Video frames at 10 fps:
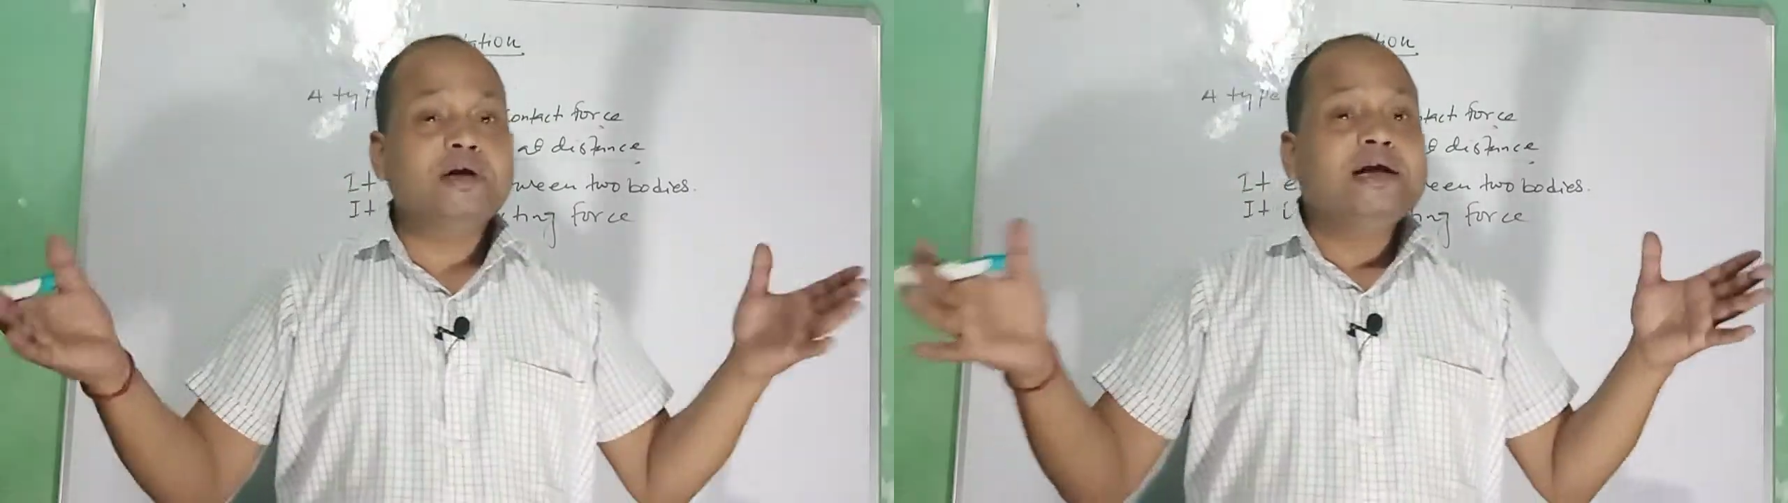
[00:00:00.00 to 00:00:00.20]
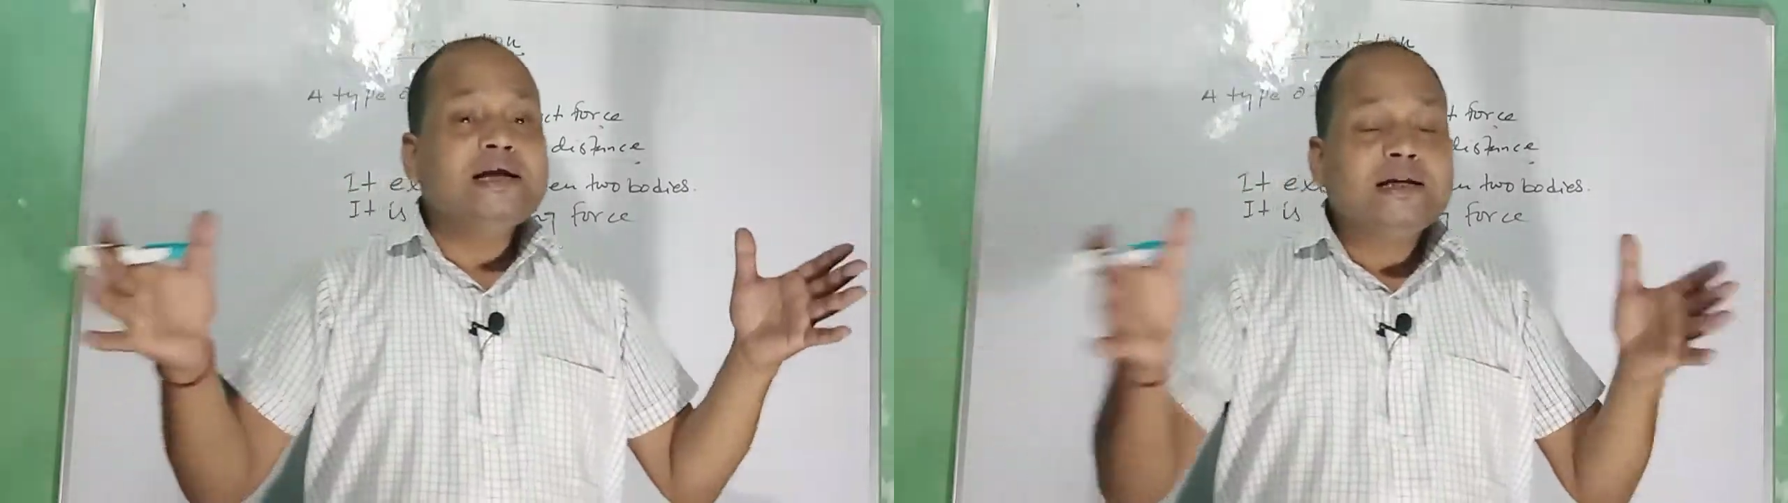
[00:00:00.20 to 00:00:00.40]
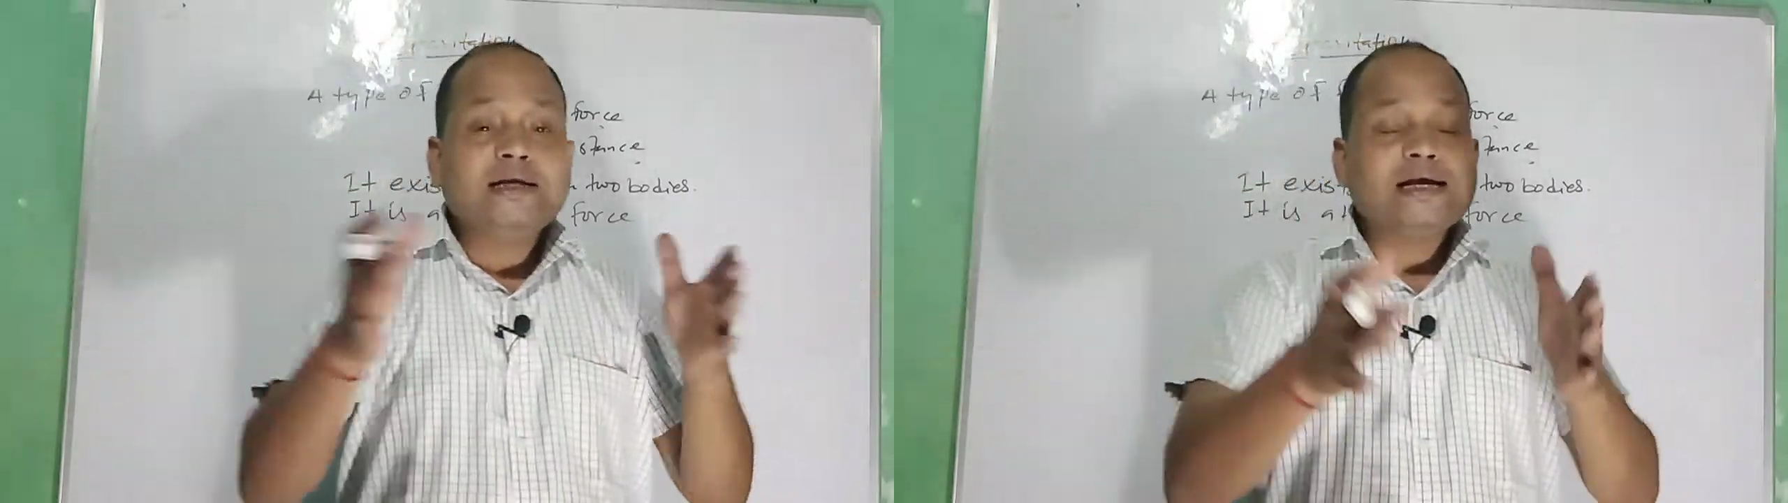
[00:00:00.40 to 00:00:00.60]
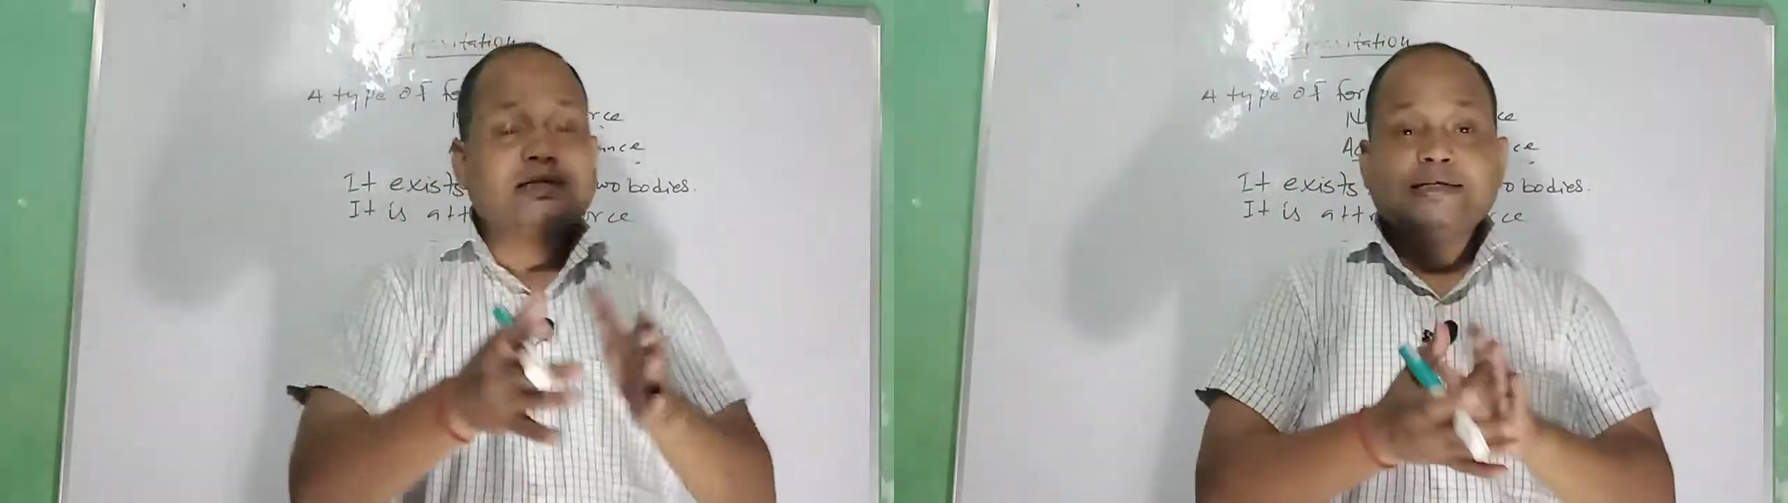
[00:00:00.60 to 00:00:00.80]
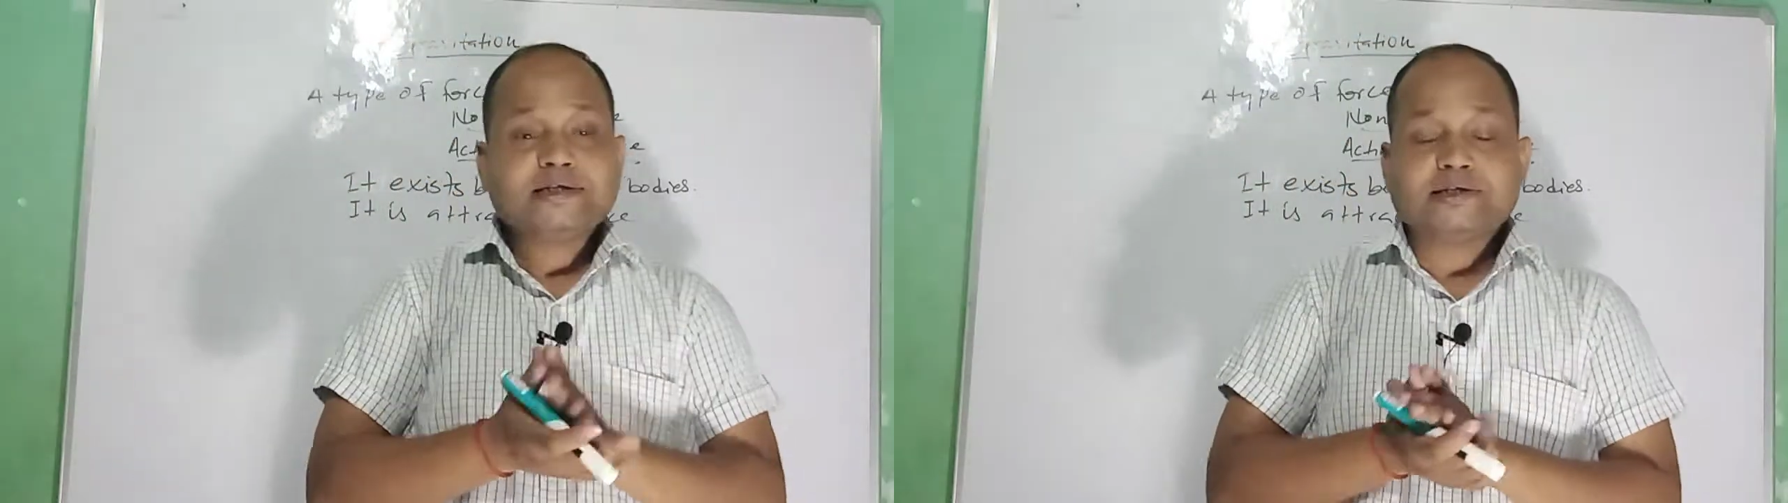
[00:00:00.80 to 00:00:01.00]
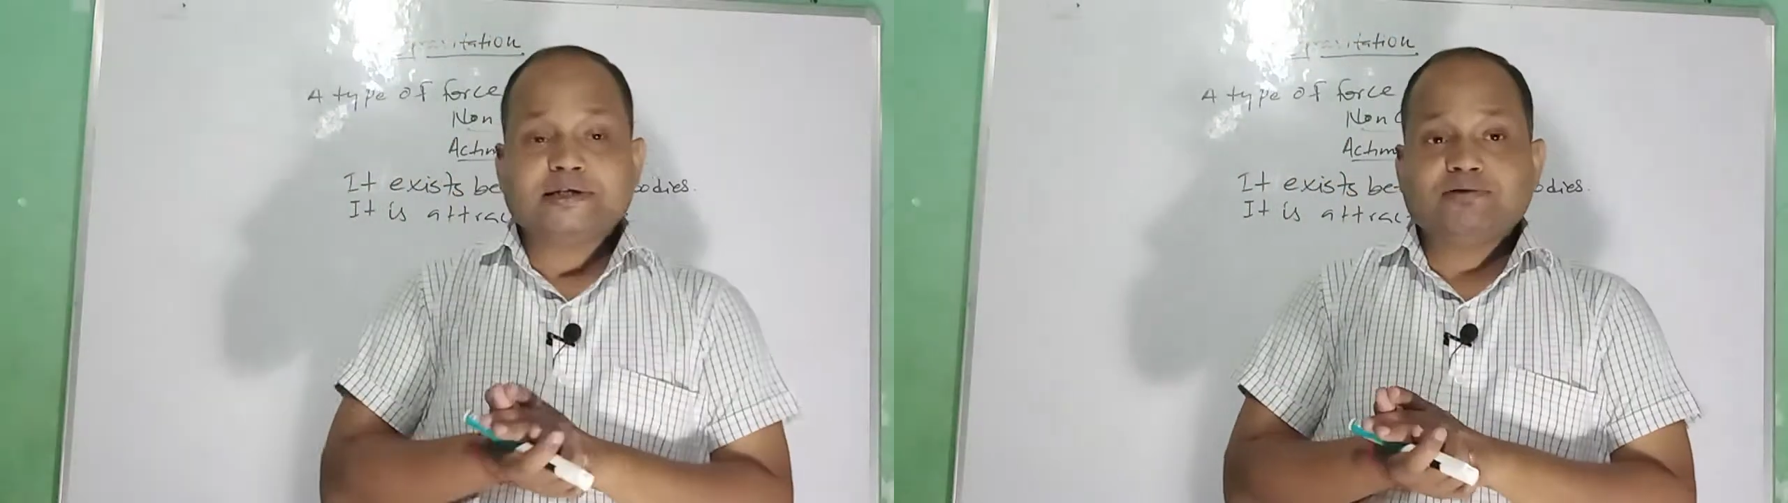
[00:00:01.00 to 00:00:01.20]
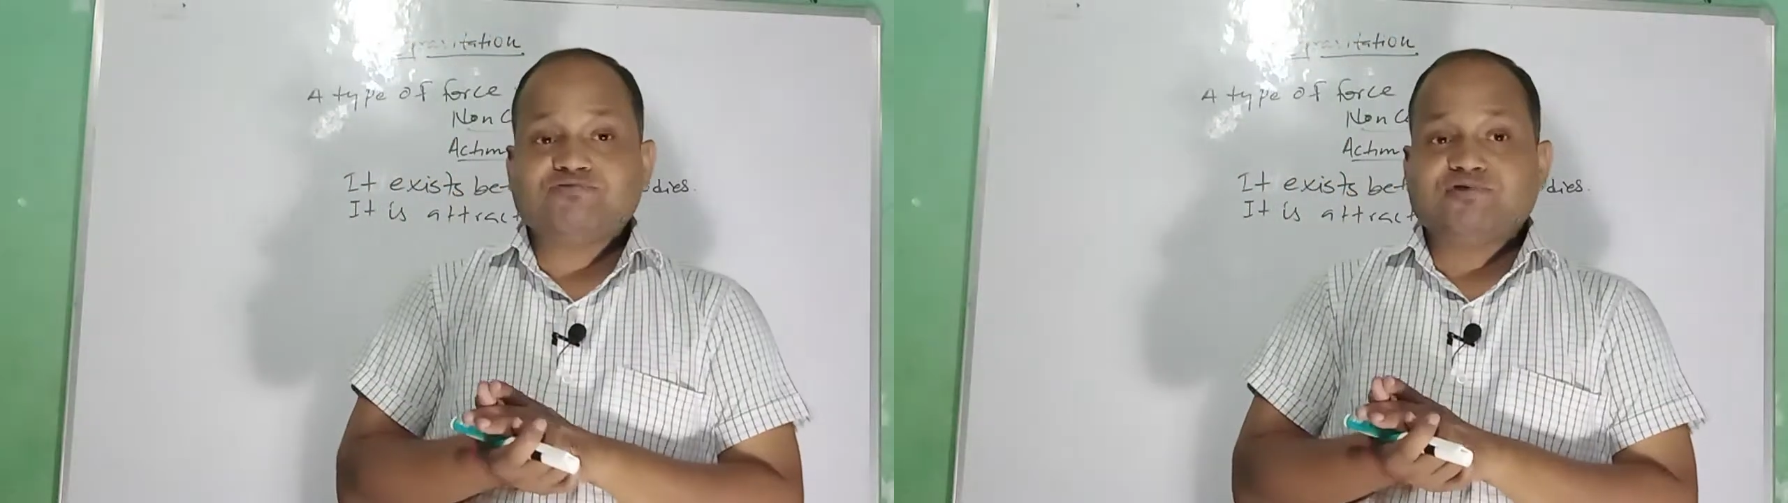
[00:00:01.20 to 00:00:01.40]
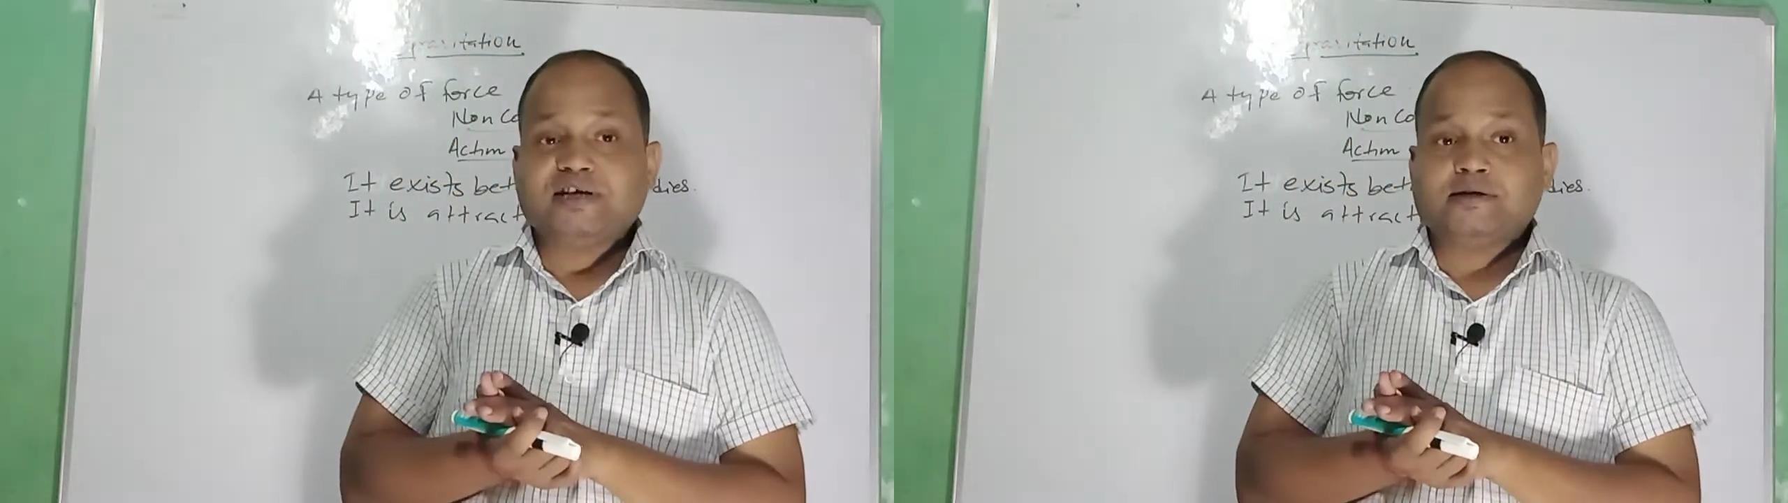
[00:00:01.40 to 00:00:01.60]
in gaseous
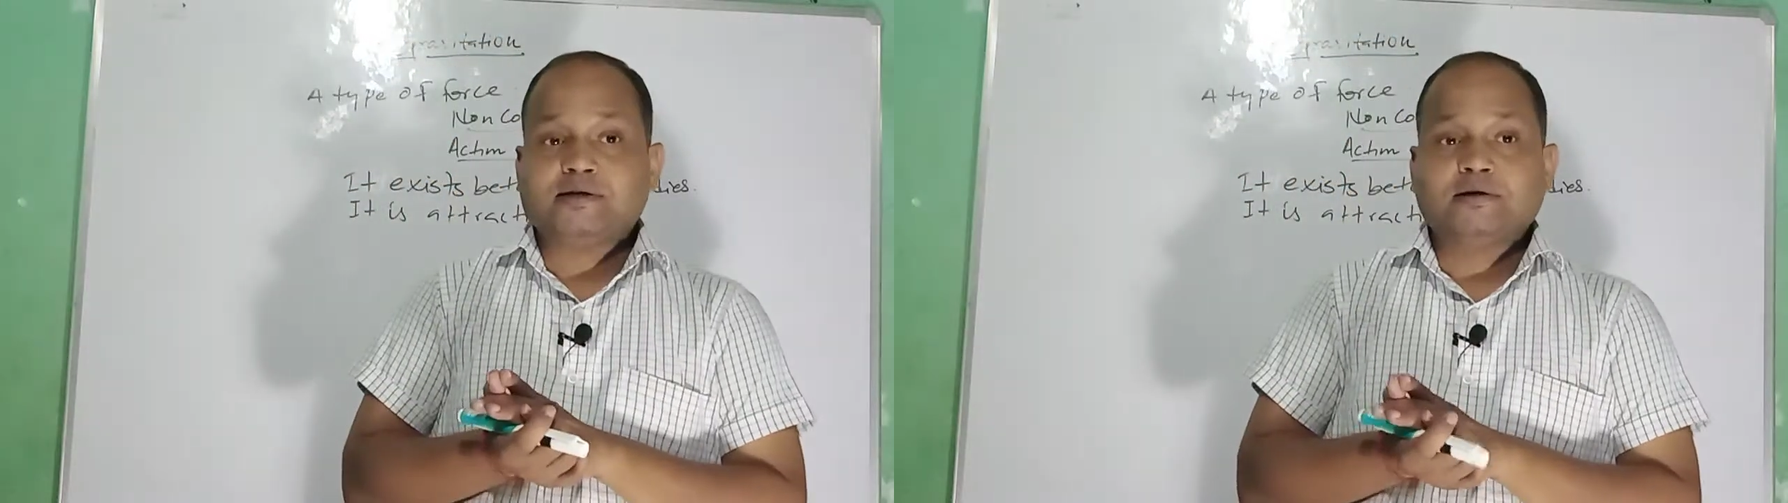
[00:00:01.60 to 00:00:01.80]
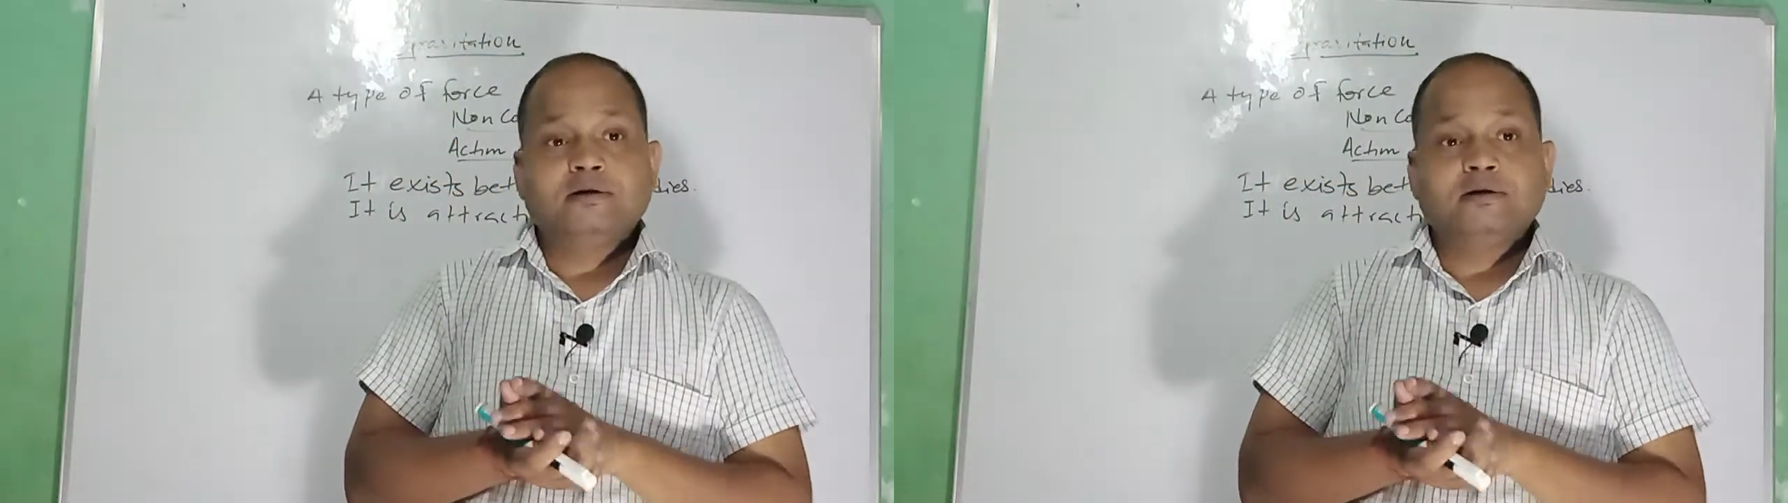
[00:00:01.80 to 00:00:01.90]
state.